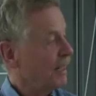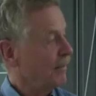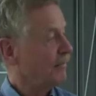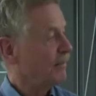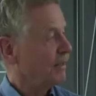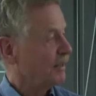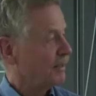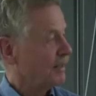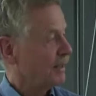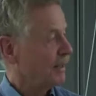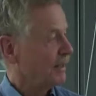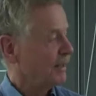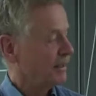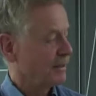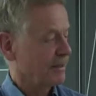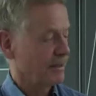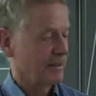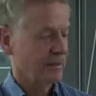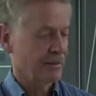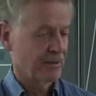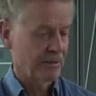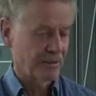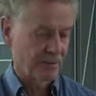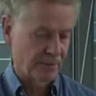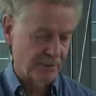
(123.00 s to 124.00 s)
have the cells.
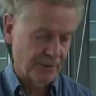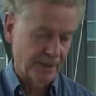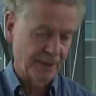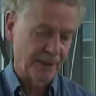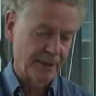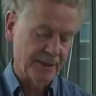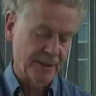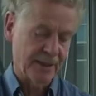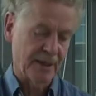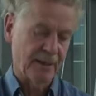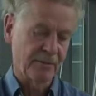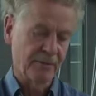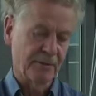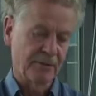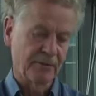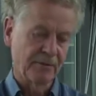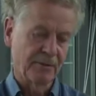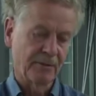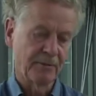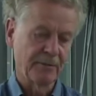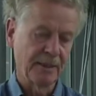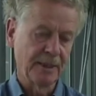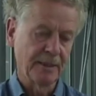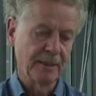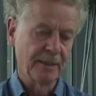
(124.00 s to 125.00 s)
So one example
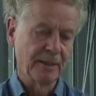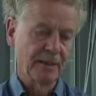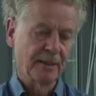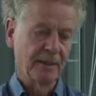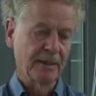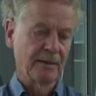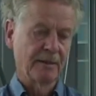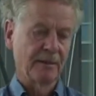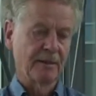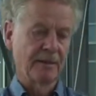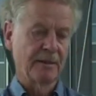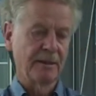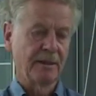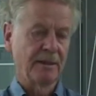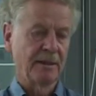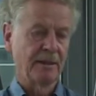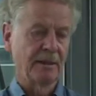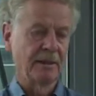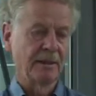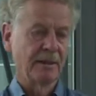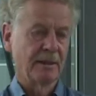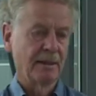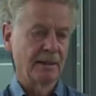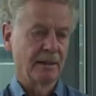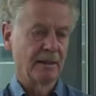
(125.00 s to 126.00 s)
will be
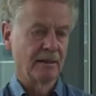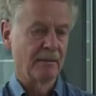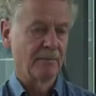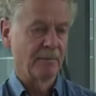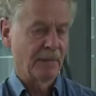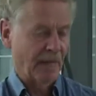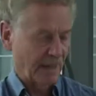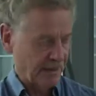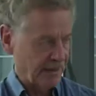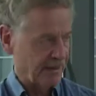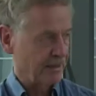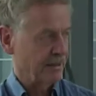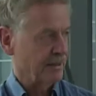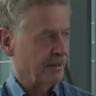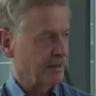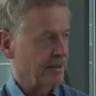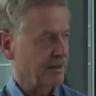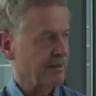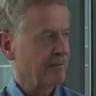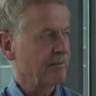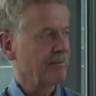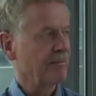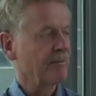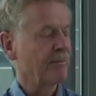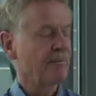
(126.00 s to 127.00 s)
the blood
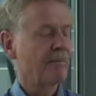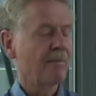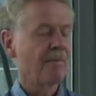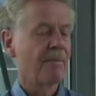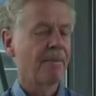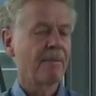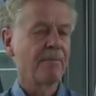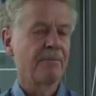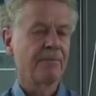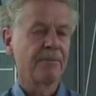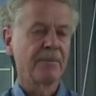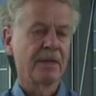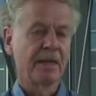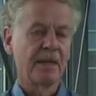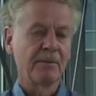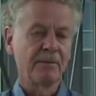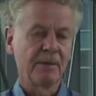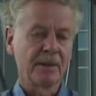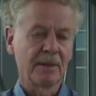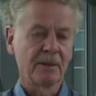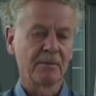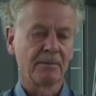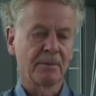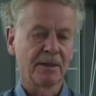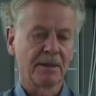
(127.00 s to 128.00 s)
system, the
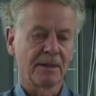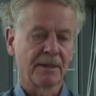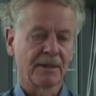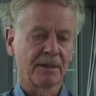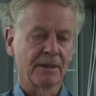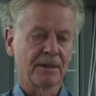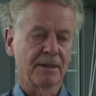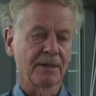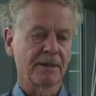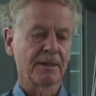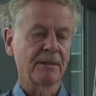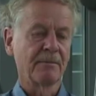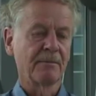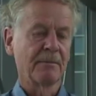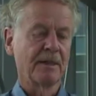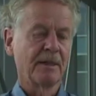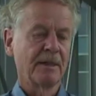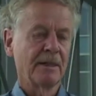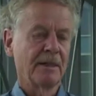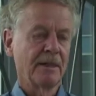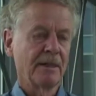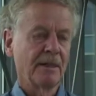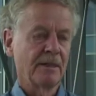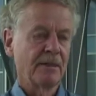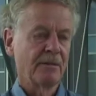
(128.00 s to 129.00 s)
hematopoietic system,
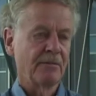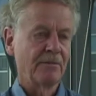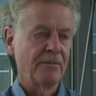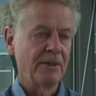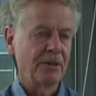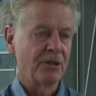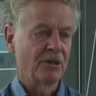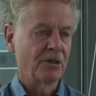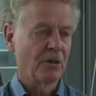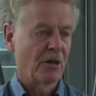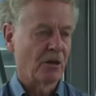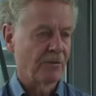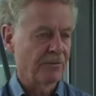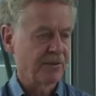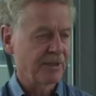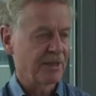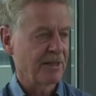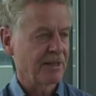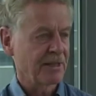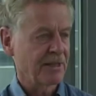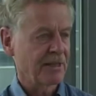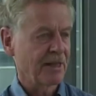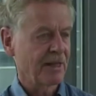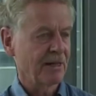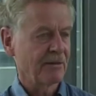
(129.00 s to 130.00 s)
which offers
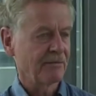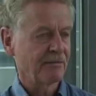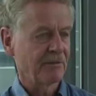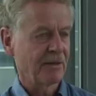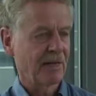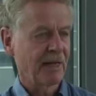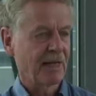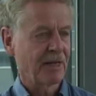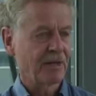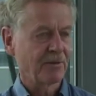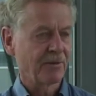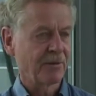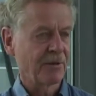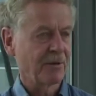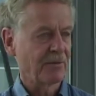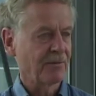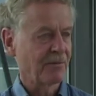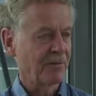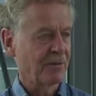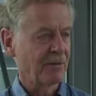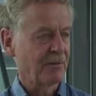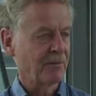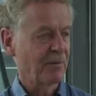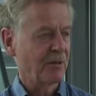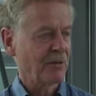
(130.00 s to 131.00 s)
itself as one
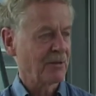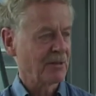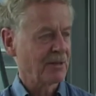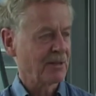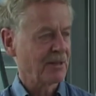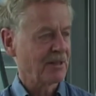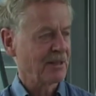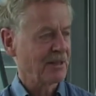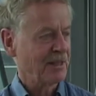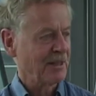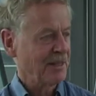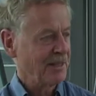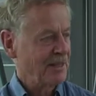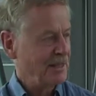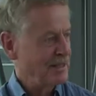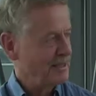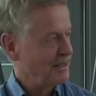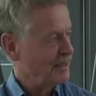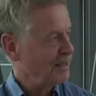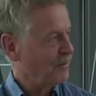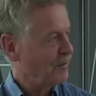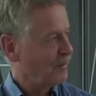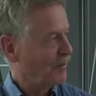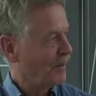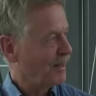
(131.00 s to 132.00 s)
of the most
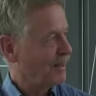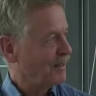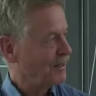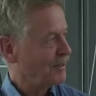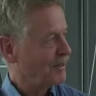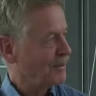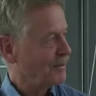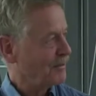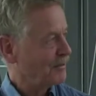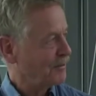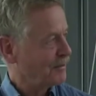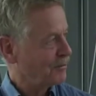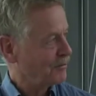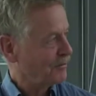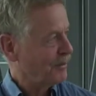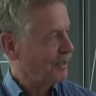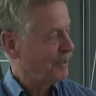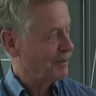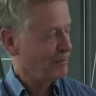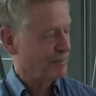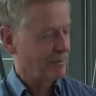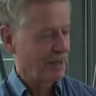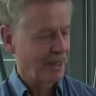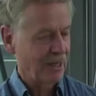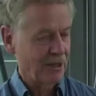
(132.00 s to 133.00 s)
easy ways to
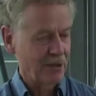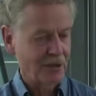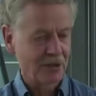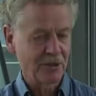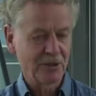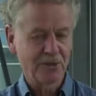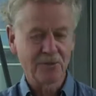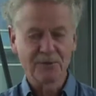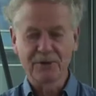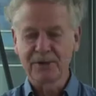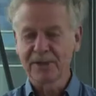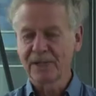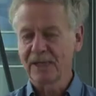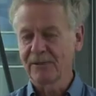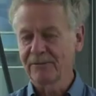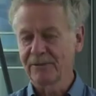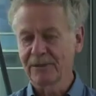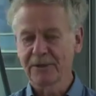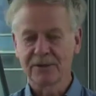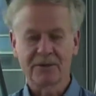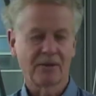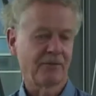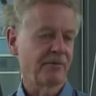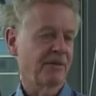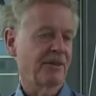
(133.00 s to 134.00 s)
treat a patient who
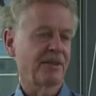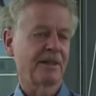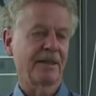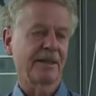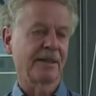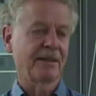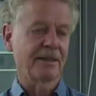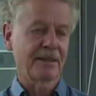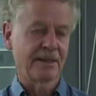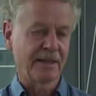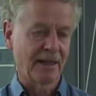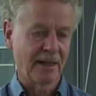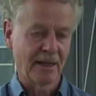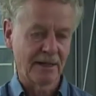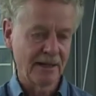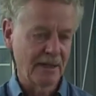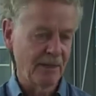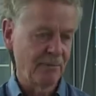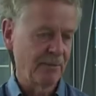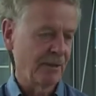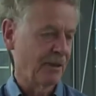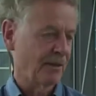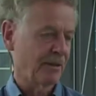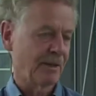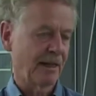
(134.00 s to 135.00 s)
suffers of sickle cell
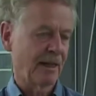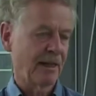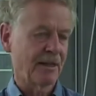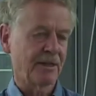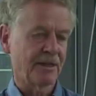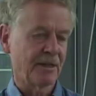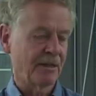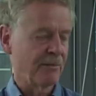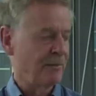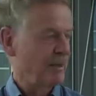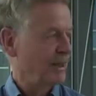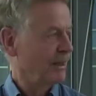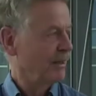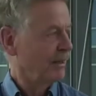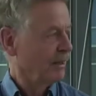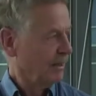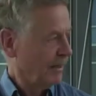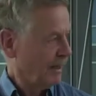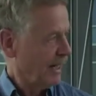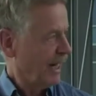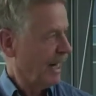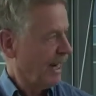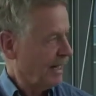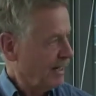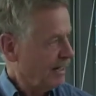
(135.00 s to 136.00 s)
anemia or thalassemia,
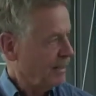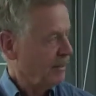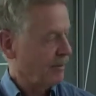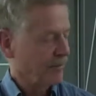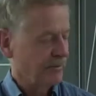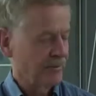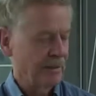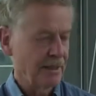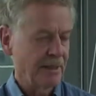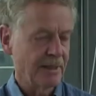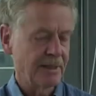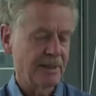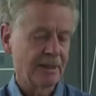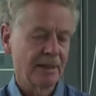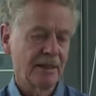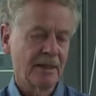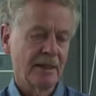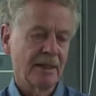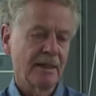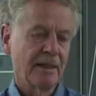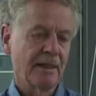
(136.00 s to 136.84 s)
any of these